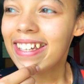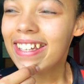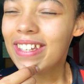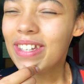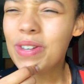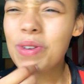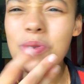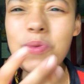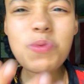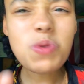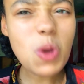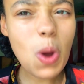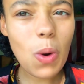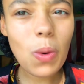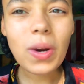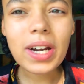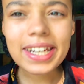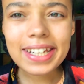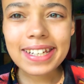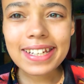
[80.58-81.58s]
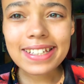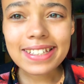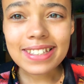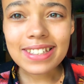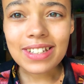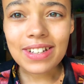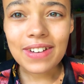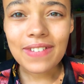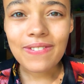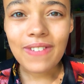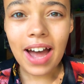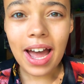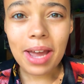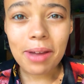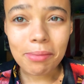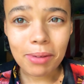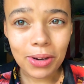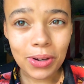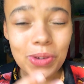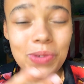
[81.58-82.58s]
you know what it is, good
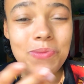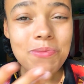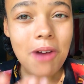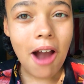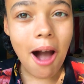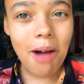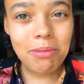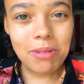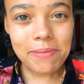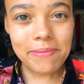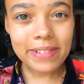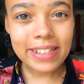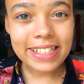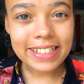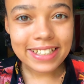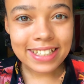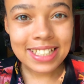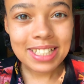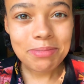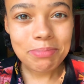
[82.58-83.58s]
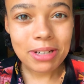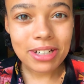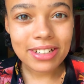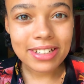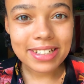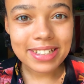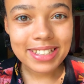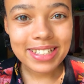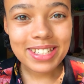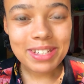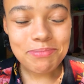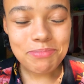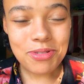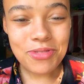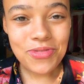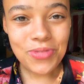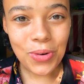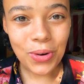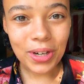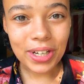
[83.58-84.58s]
viber. You've probably experienced it
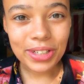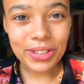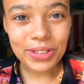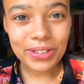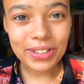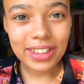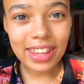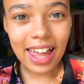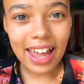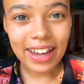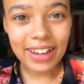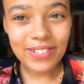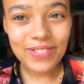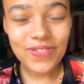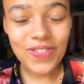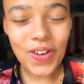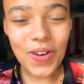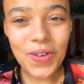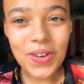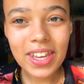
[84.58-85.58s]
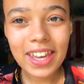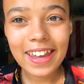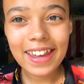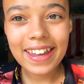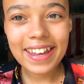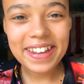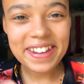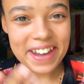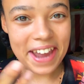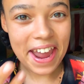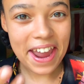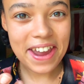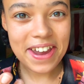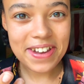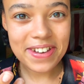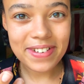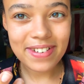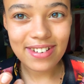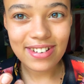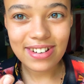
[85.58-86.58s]
before in your life, okay?
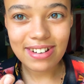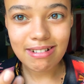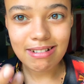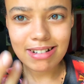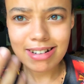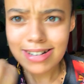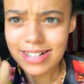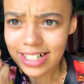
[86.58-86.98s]
Anger.